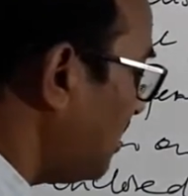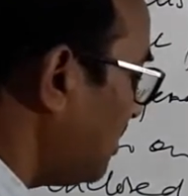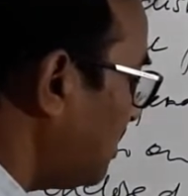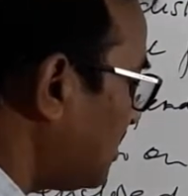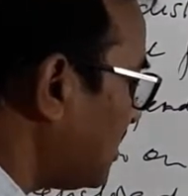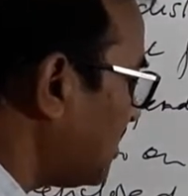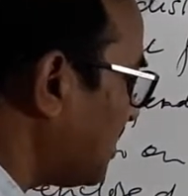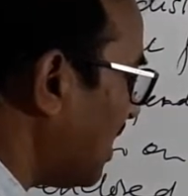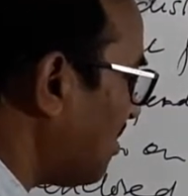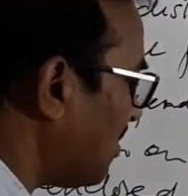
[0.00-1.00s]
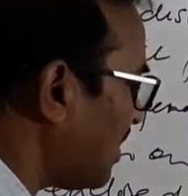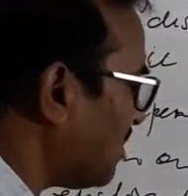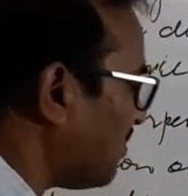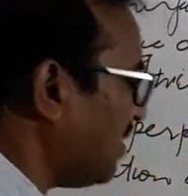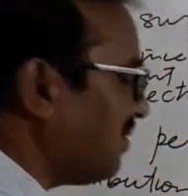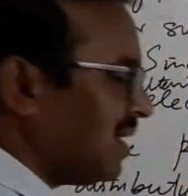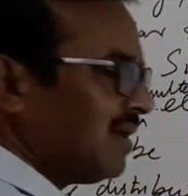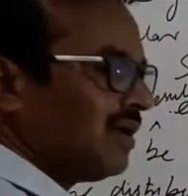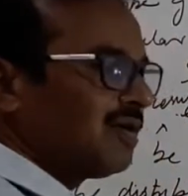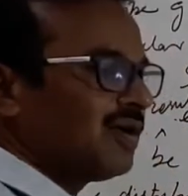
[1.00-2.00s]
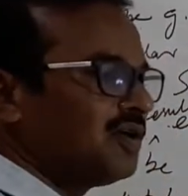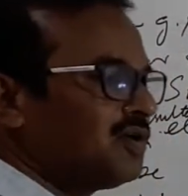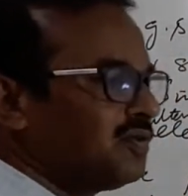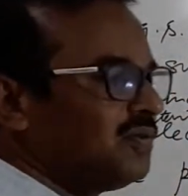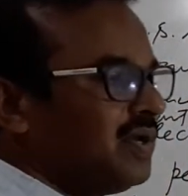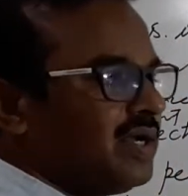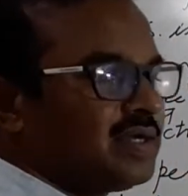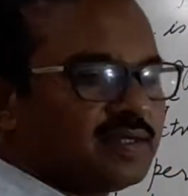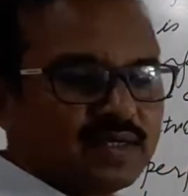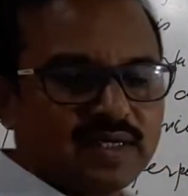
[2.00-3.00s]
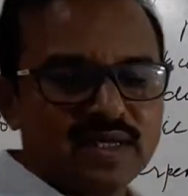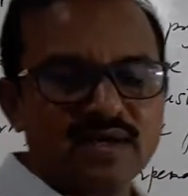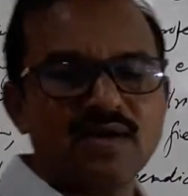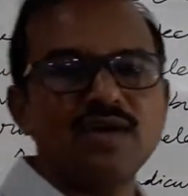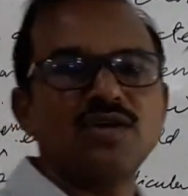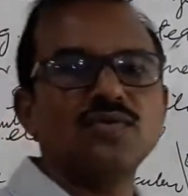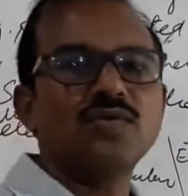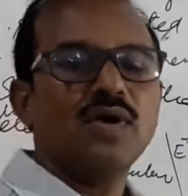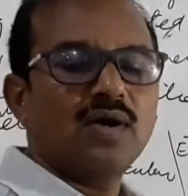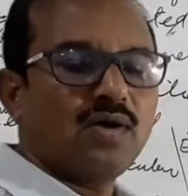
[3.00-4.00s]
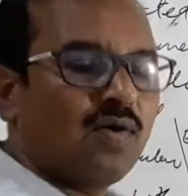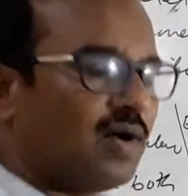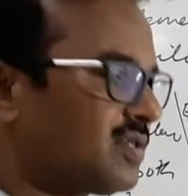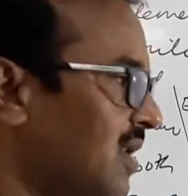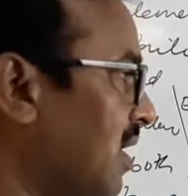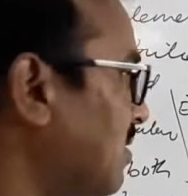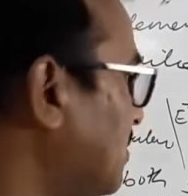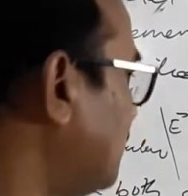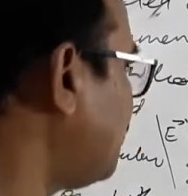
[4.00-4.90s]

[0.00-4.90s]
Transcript: This is calculated one way, according to, it is written according to Gauss law.